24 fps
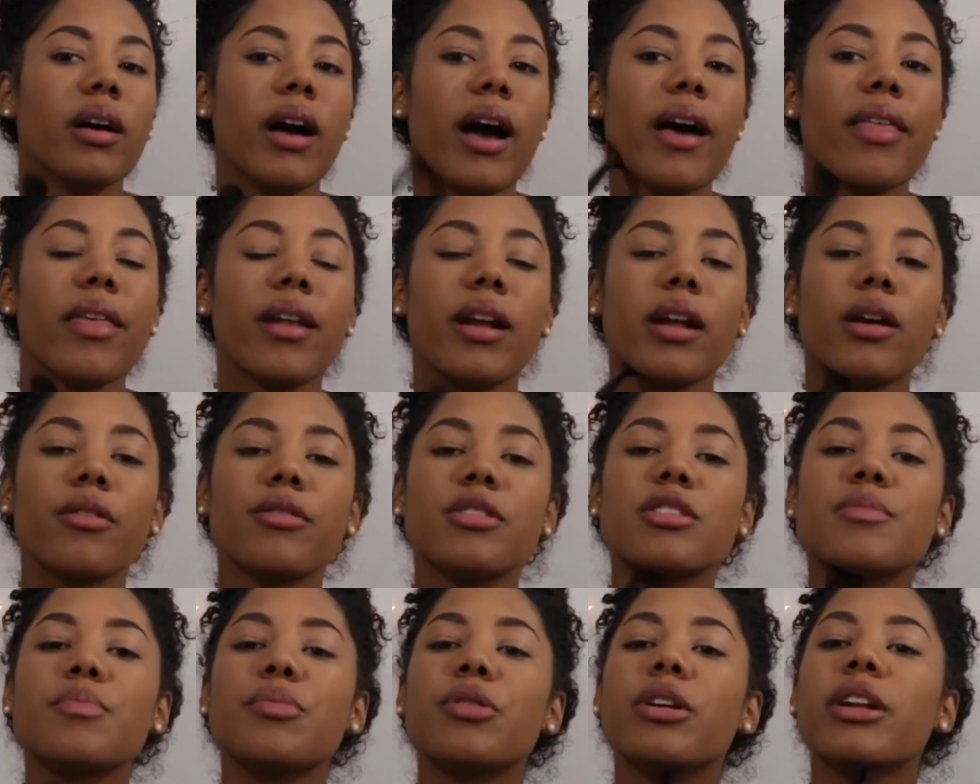And then I
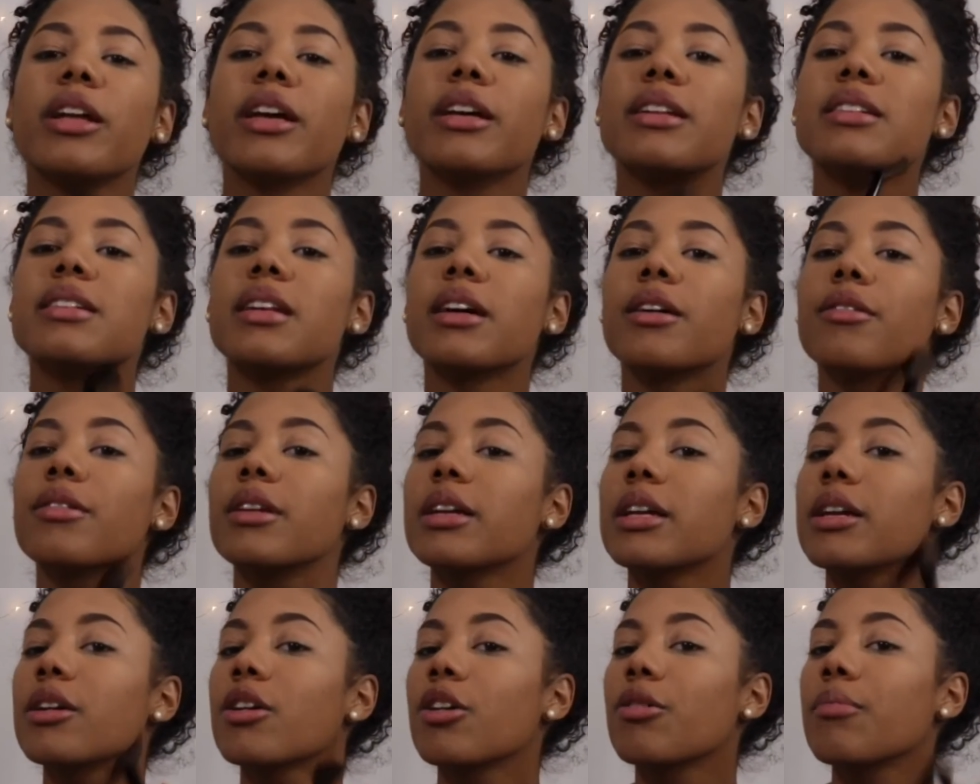always put it down
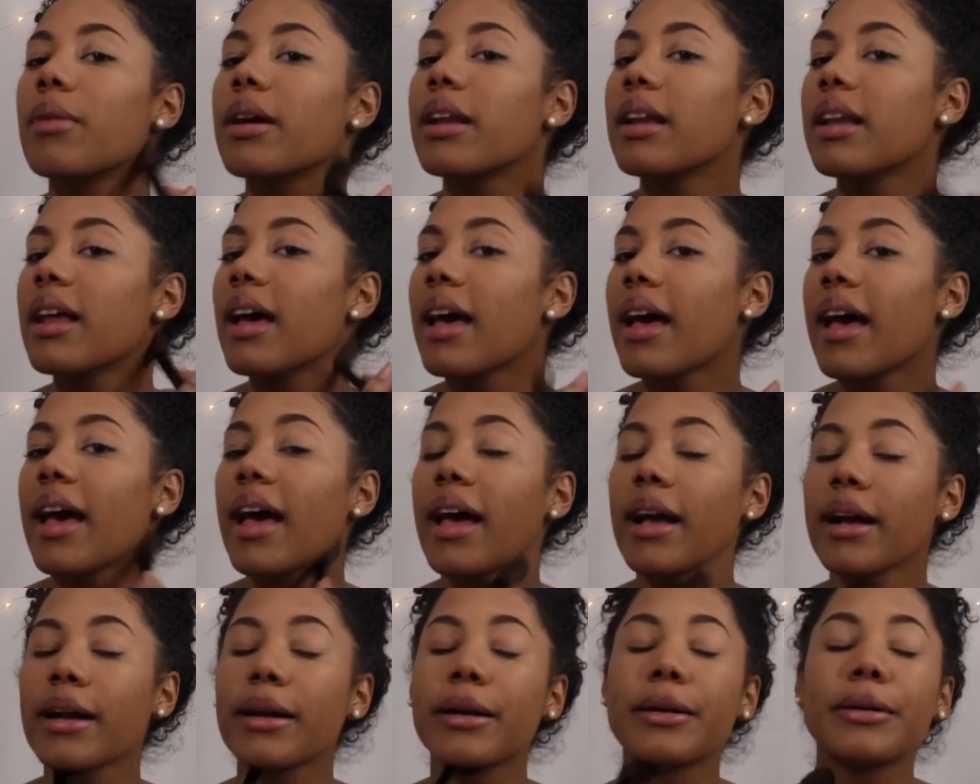here on my
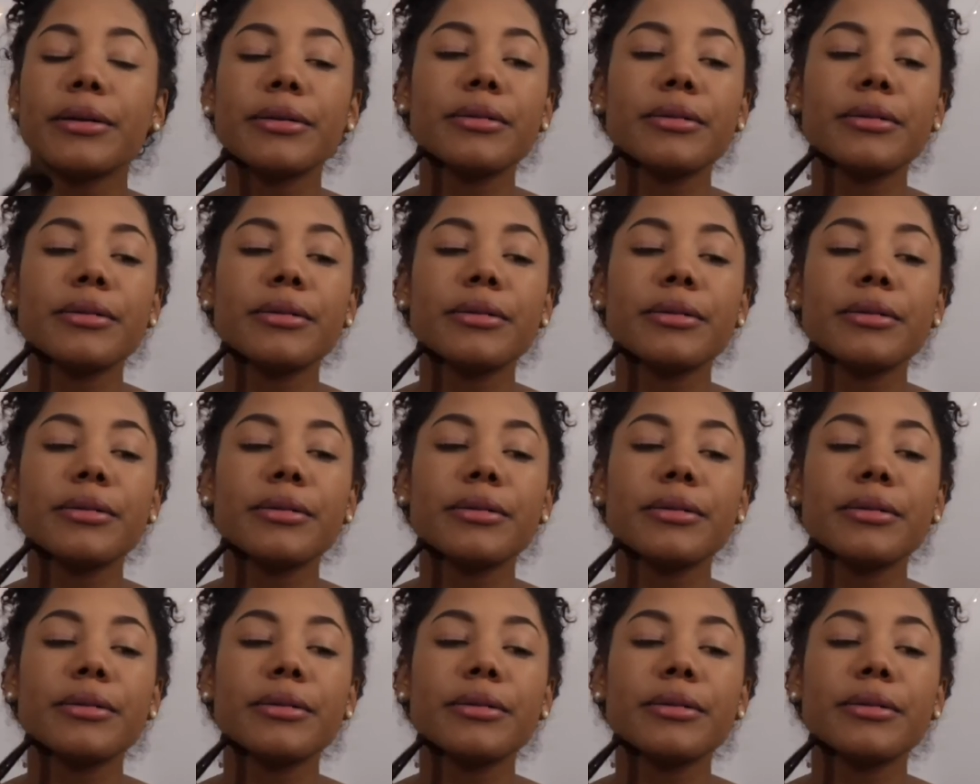neck.